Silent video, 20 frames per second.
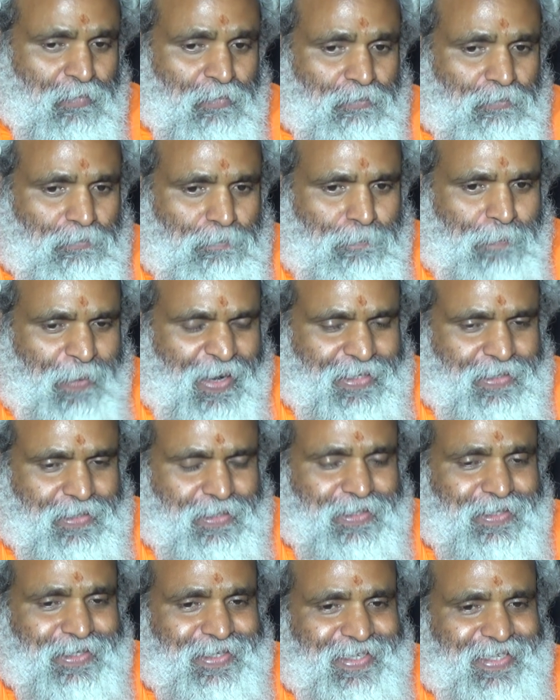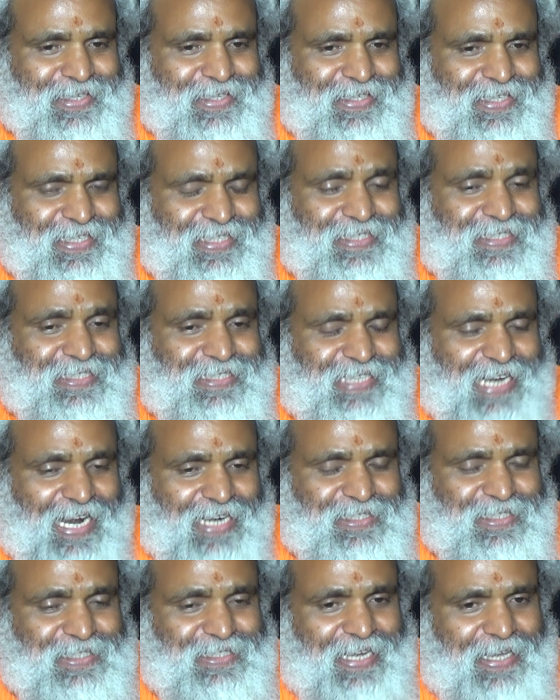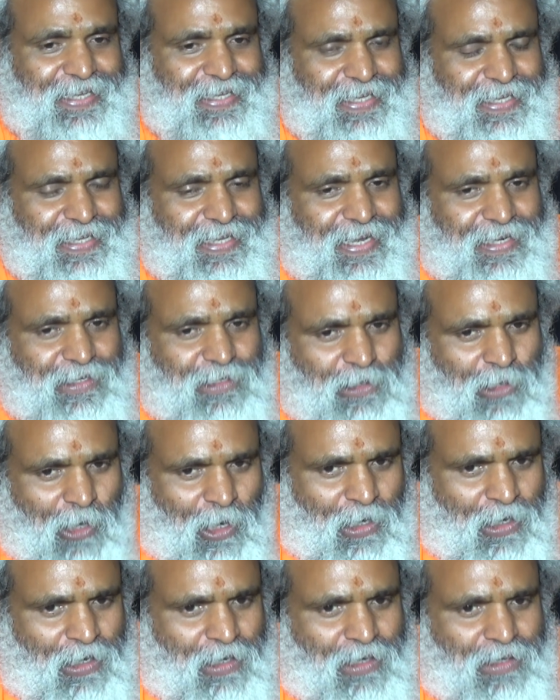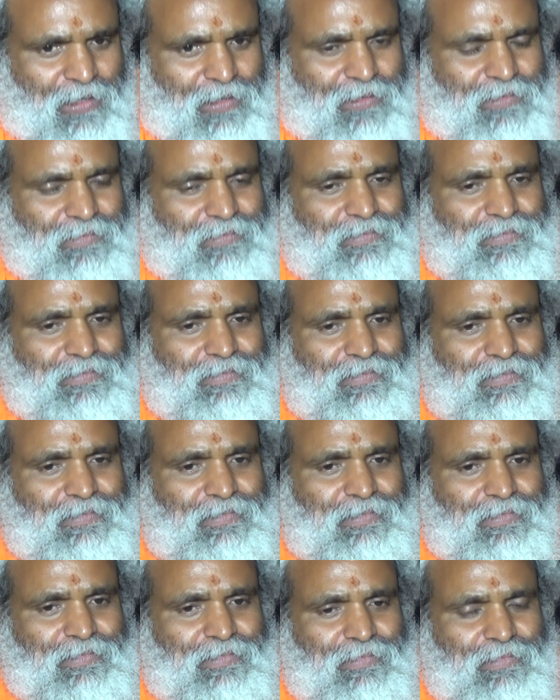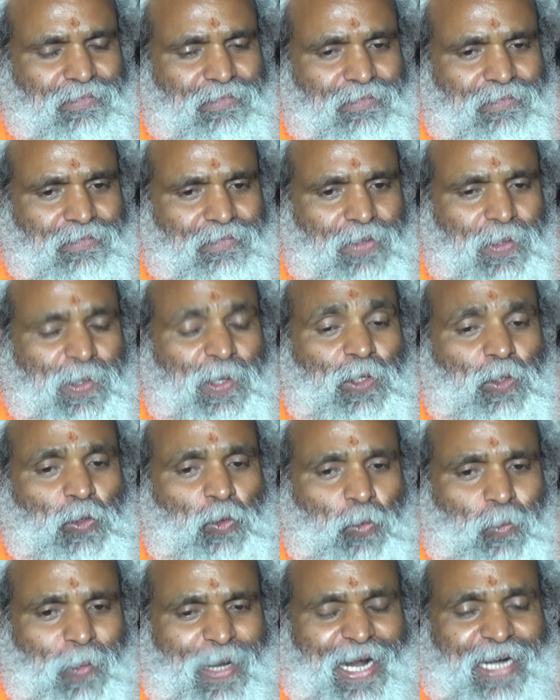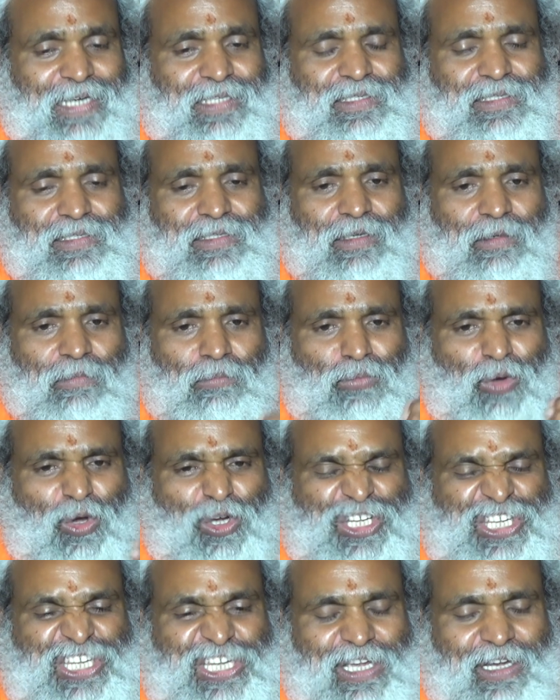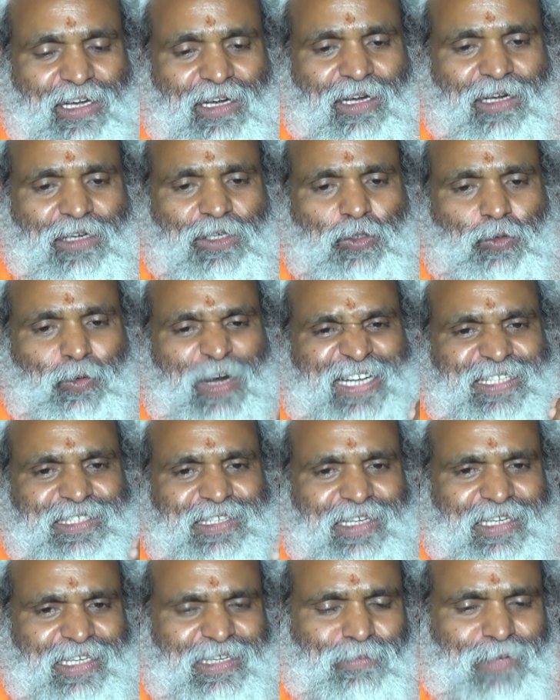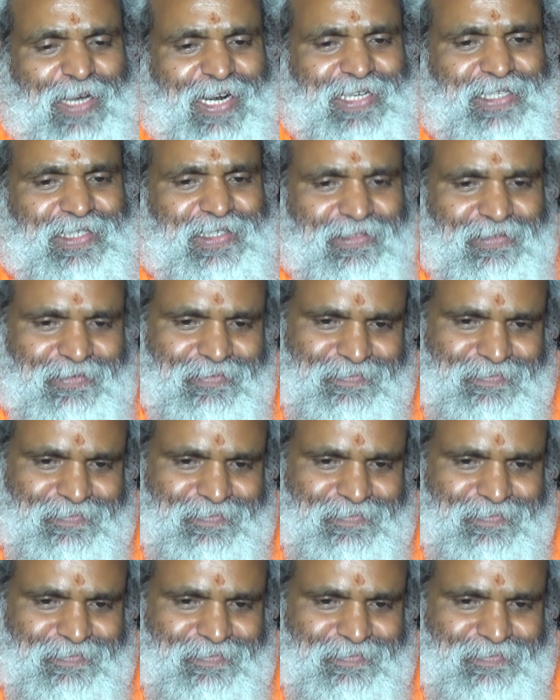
but it starts taking a turn towards moksha, towards liberation.